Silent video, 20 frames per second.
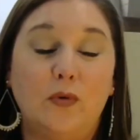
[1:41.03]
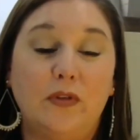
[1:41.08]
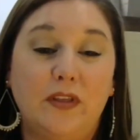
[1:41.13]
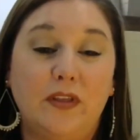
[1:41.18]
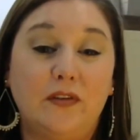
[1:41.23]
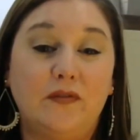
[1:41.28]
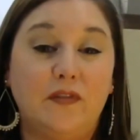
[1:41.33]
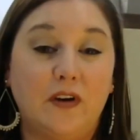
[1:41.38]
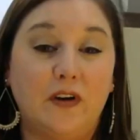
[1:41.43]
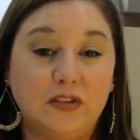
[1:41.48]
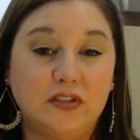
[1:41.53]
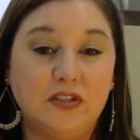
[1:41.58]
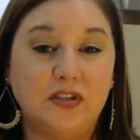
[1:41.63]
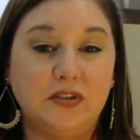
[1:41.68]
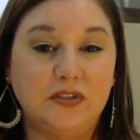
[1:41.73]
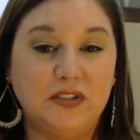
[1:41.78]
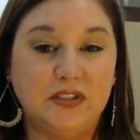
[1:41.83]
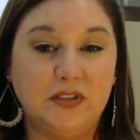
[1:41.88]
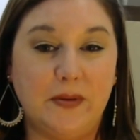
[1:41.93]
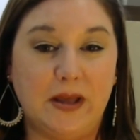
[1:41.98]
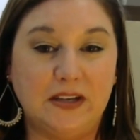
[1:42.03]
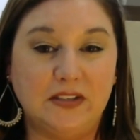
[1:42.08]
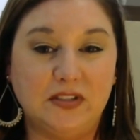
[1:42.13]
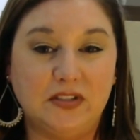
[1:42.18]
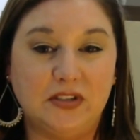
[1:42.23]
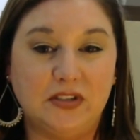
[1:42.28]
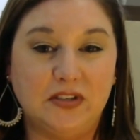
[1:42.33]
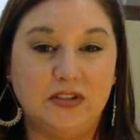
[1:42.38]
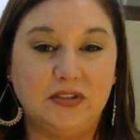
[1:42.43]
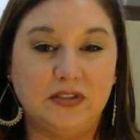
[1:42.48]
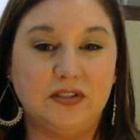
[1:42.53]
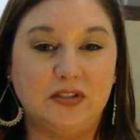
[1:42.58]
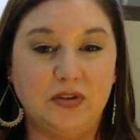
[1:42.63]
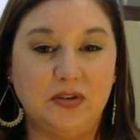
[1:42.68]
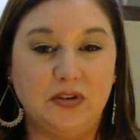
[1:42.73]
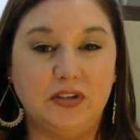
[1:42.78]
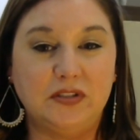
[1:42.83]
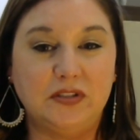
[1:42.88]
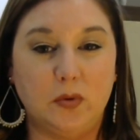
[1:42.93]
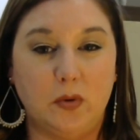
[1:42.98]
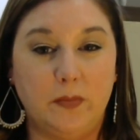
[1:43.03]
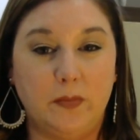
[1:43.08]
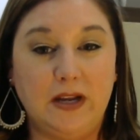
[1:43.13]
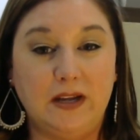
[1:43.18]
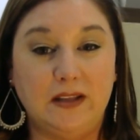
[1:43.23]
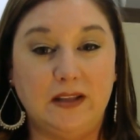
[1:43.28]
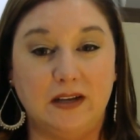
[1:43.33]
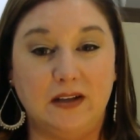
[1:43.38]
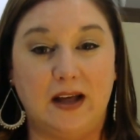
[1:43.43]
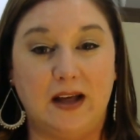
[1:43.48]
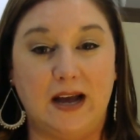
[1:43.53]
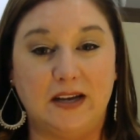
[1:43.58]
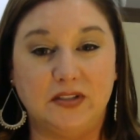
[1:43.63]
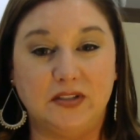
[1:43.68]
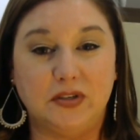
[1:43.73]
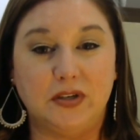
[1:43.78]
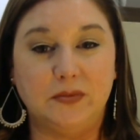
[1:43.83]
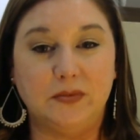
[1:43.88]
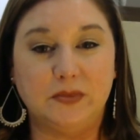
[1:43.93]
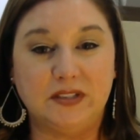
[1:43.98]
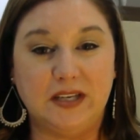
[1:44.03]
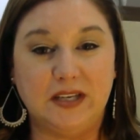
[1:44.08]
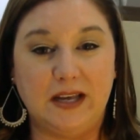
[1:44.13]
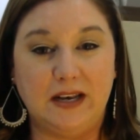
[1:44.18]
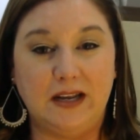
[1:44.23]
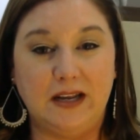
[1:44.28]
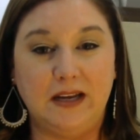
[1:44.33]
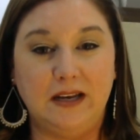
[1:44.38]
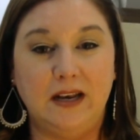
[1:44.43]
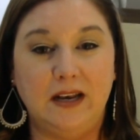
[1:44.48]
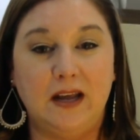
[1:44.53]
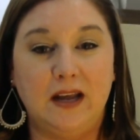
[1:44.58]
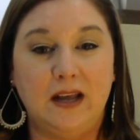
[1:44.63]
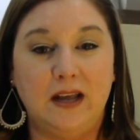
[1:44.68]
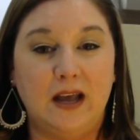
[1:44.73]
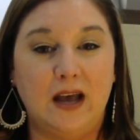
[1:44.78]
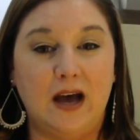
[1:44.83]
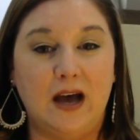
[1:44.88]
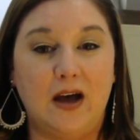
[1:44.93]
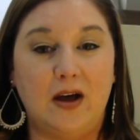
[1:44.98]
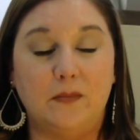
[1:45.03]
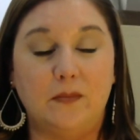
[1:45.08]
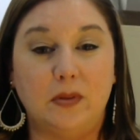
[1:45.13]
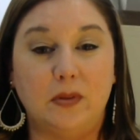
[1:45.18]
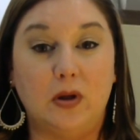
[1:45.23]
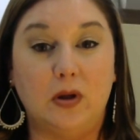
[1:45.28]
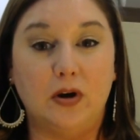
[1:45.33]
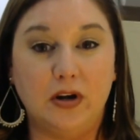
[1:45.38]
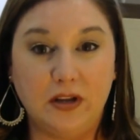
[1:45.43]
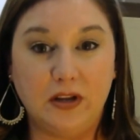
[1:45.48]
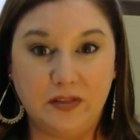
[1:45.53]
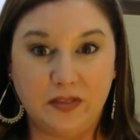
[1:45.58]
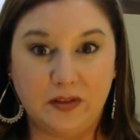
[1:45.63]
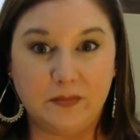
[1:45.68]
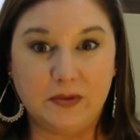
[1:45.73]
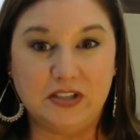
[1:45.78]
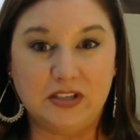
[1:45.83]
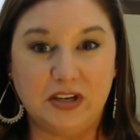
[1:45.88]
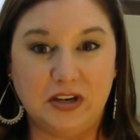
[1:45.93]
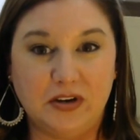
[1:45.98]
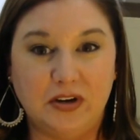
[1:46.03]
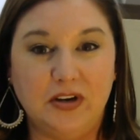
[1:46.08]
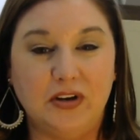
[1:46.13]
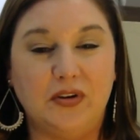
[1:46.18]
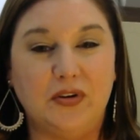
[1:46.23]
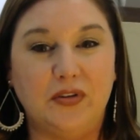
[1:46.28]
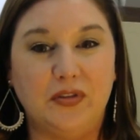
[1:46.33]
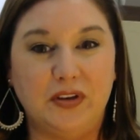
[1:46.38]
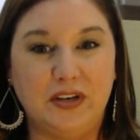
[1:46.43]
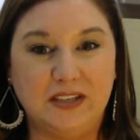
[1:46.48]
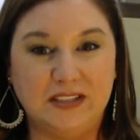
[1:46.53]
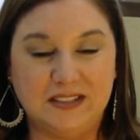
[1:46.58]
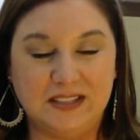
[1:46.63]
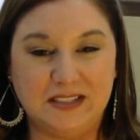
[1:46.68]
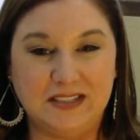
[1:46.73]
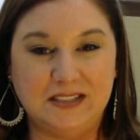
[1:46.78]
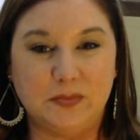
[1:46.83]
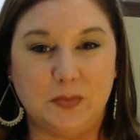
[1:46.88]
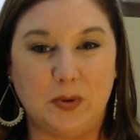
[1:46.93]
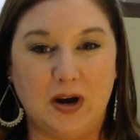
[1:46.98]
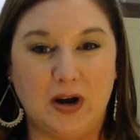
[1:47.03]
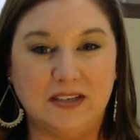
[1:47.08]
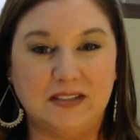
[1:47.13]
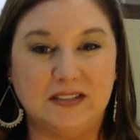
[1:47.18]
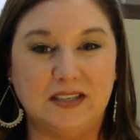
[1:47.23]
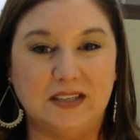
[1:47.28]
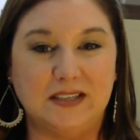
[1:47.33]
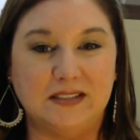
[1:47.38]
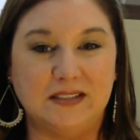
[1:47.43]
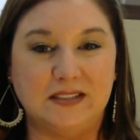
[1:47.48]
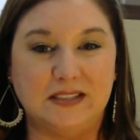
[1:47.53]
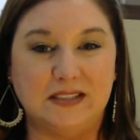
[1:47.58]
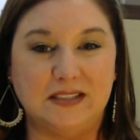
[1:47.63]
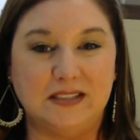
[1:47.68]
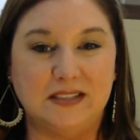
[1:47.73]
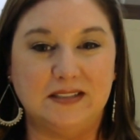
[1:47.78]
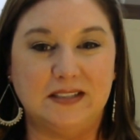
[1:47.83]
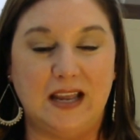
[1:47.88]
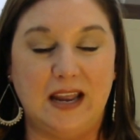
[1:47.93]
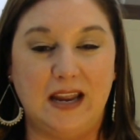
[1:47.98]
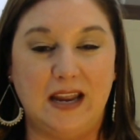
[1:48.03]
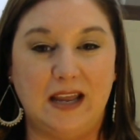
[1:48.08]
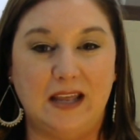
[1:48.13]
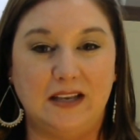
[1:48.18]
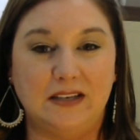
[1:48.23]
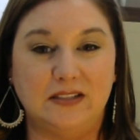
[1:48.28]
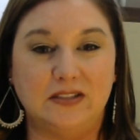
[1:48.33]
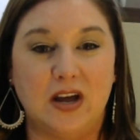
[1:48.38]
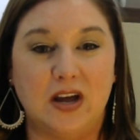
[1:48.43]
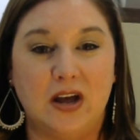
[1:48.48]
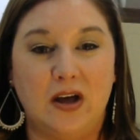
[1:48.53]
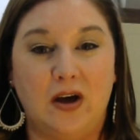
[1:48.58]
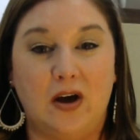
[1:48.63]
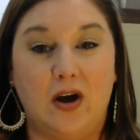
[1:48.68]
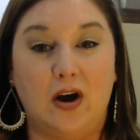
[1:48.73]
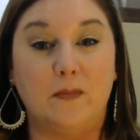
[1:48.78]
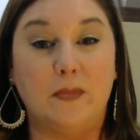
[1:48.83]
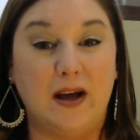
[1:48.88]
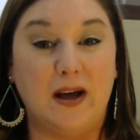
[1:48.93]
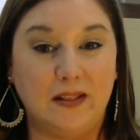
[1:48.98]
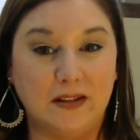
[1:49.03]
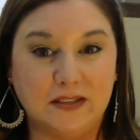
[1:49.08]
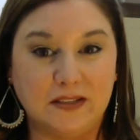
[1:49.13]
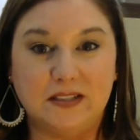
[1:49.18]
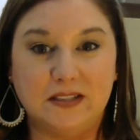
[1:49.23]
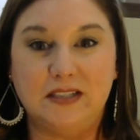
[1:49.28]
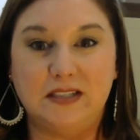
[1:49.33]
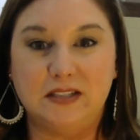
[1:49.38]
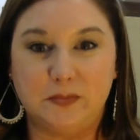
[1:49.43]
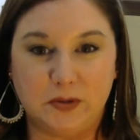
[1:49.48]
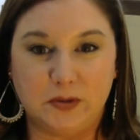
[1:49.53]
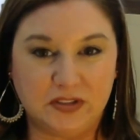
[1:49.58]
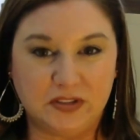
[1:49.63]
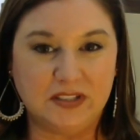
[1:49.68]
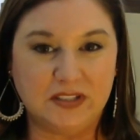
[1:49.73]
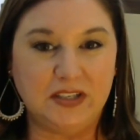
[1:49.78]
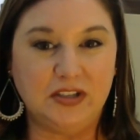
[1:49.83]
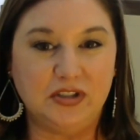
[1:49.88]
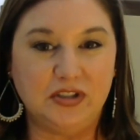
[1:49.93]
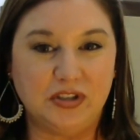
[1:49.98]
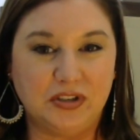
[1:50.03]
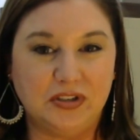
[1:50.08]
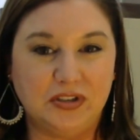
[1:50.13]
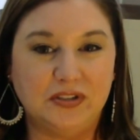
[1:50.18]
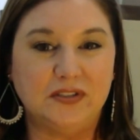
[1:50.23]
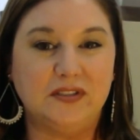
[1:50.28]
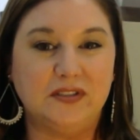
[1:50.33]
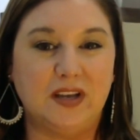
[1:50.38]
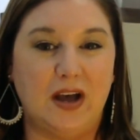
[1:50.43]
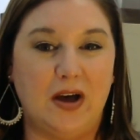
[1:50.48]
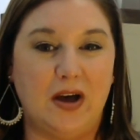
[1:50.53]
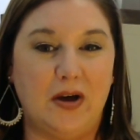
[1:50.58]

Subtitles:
well, their first 2 semesters, students will be in the classroom setting, learning the material, the disease processes, and our policies, procedures,